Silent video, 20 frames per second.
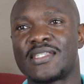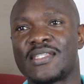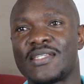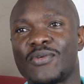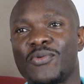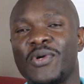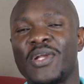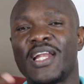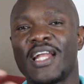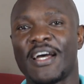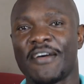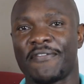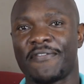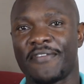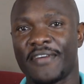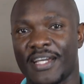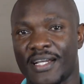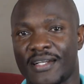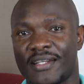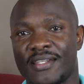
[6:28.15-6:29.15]
will
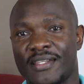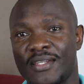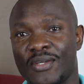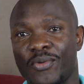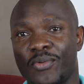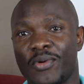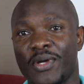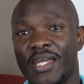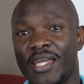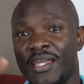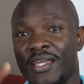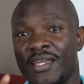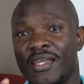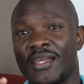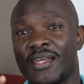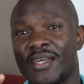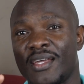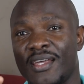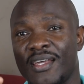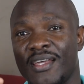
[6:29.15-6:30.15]
affect
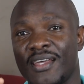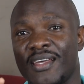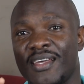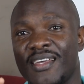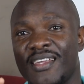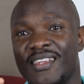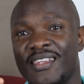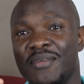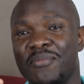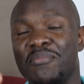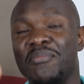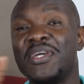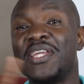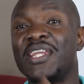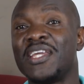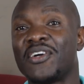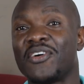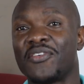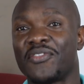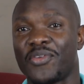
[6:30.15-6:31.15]
the
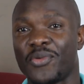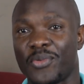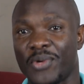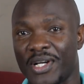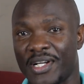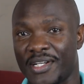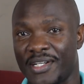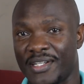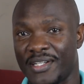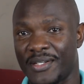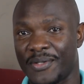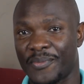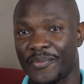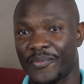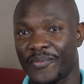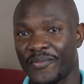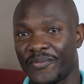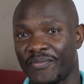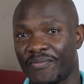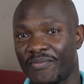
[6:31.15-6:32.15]
meaning of the word.
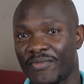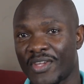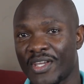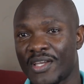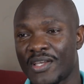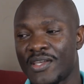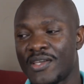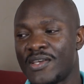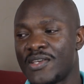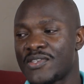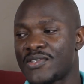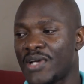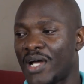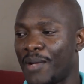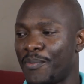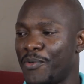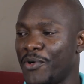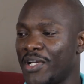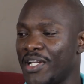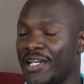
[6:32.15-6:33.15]
So I'll
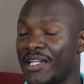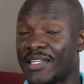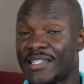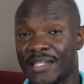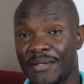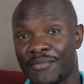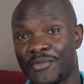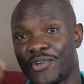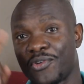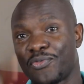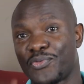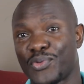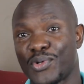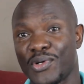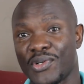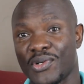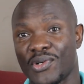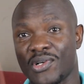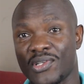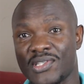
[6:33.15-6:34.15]
put in some grouped
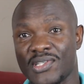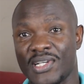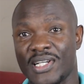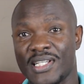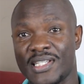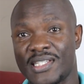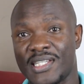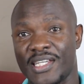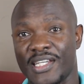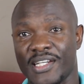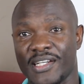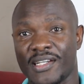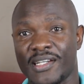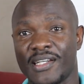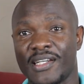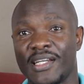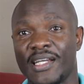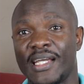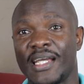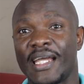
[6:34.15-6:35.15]
consonants here
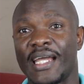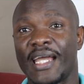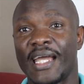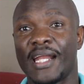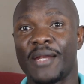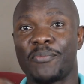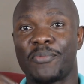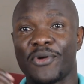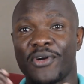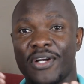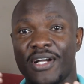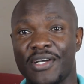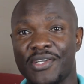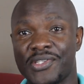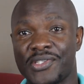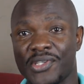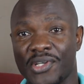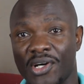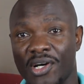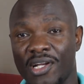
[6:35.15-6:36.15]
and
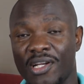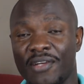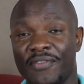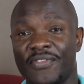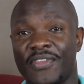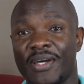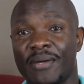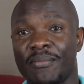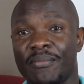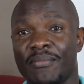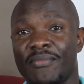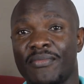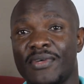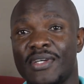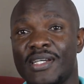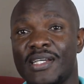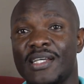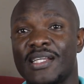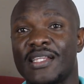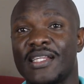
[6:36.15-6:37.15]
pronounce all of them.
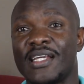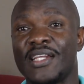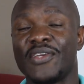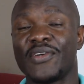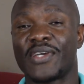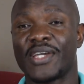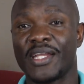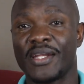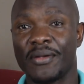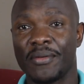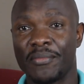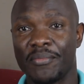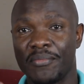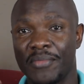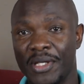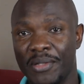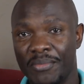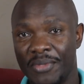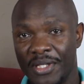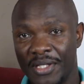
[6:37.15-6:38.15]
Then you can
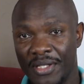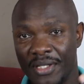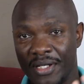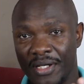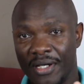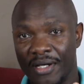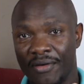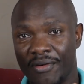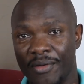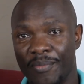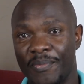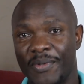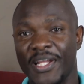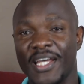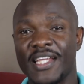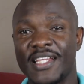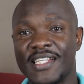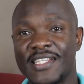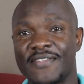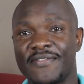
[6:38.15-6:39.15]
maybe
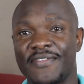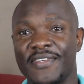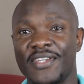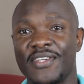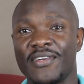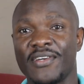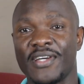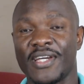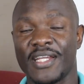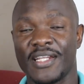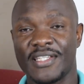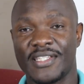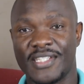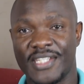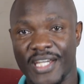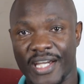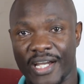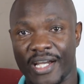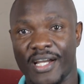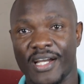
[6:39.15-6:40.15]
replay this video and
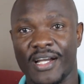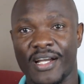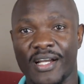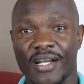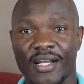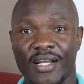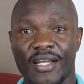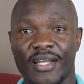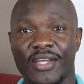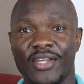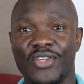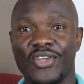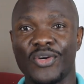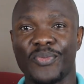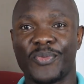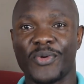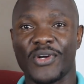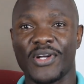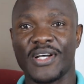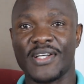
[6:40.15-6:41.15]
check your
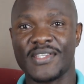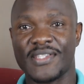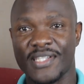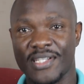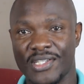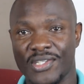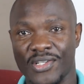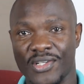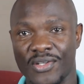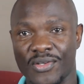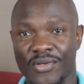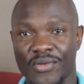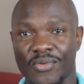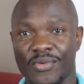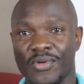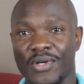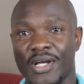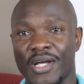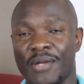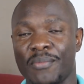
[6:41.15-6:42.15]
pronunciation
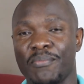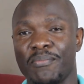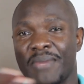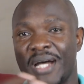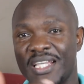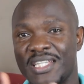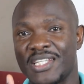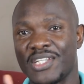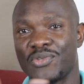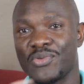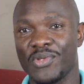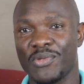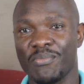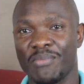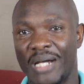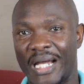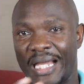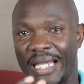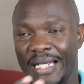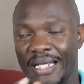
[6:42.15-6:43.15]
and match it with
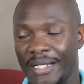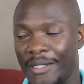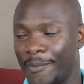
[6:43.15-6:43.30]
mine.